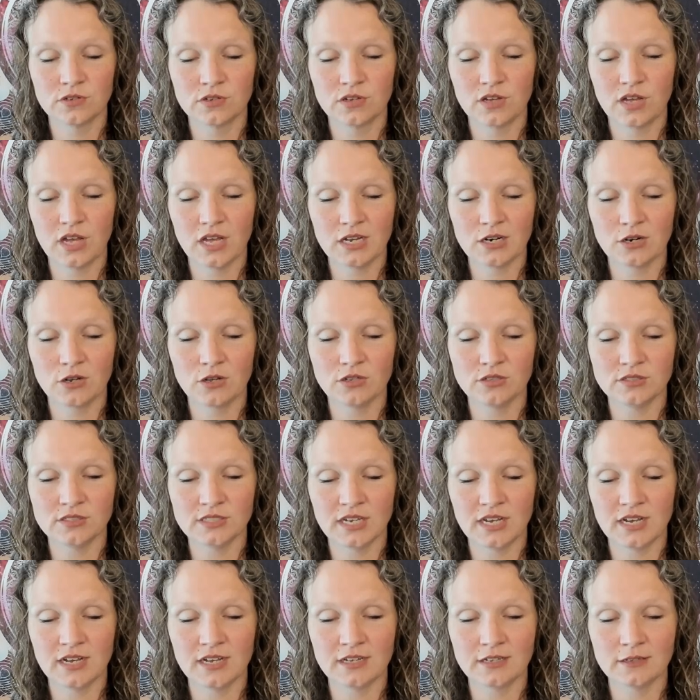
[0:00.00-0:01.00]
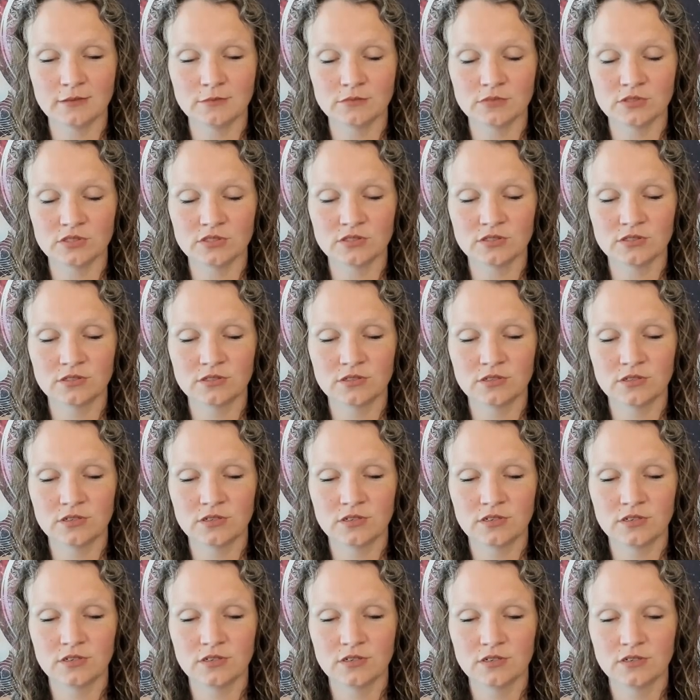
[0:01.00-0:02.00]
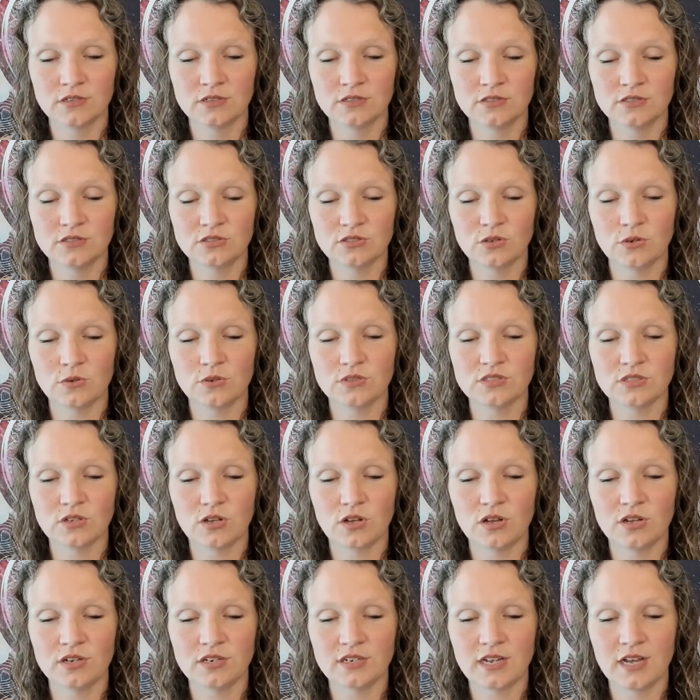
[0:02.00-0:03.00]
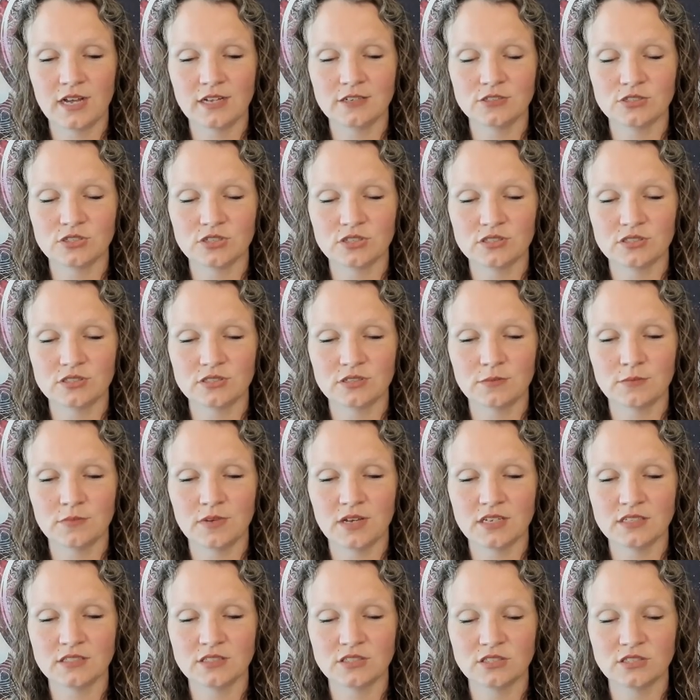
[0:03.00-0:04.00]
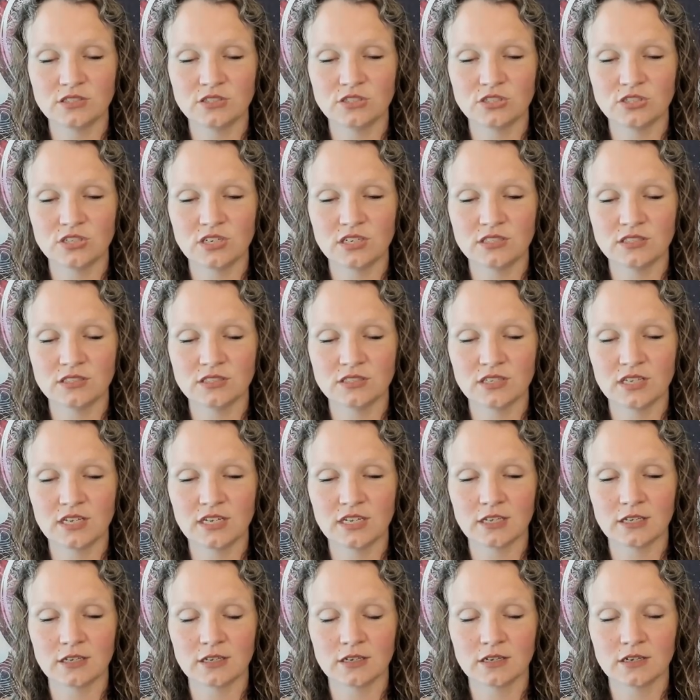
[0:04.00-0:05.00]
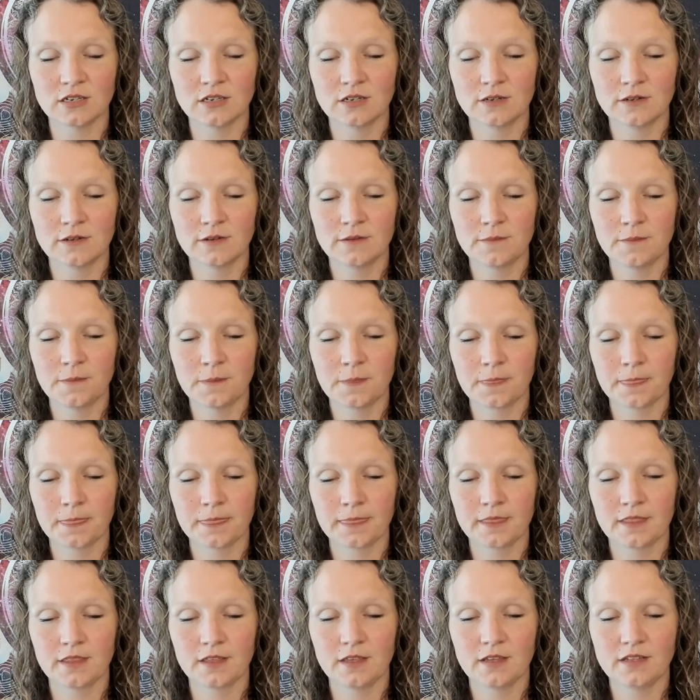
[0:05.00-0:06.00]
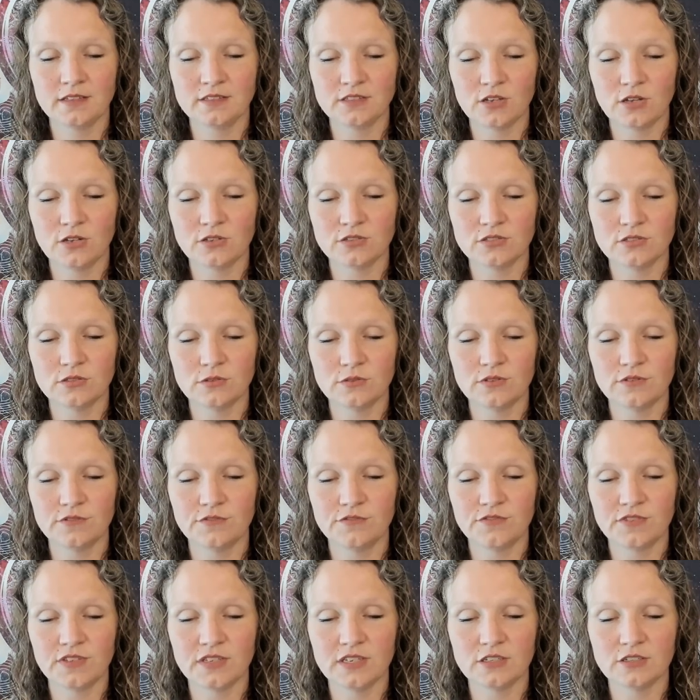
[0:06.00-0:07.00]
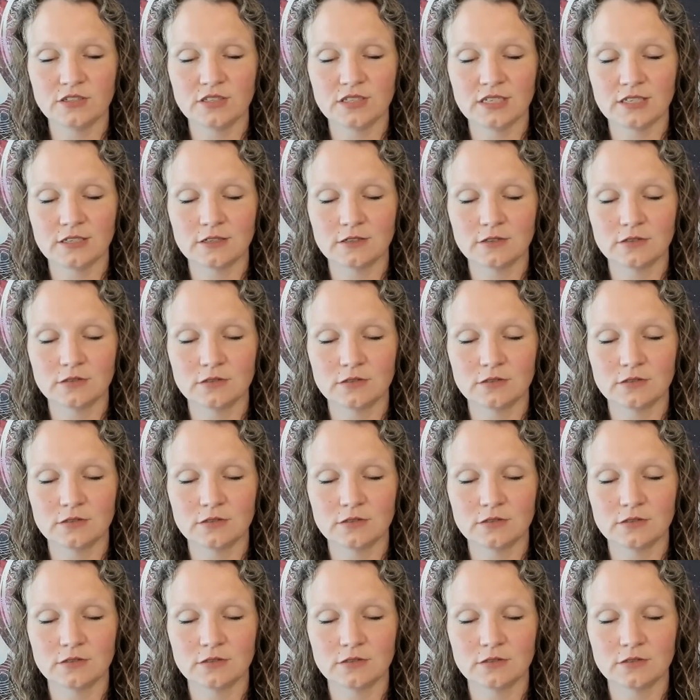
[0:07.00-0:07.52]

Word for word: at all times. So it's uh, not just a message, it's like it's also the feeling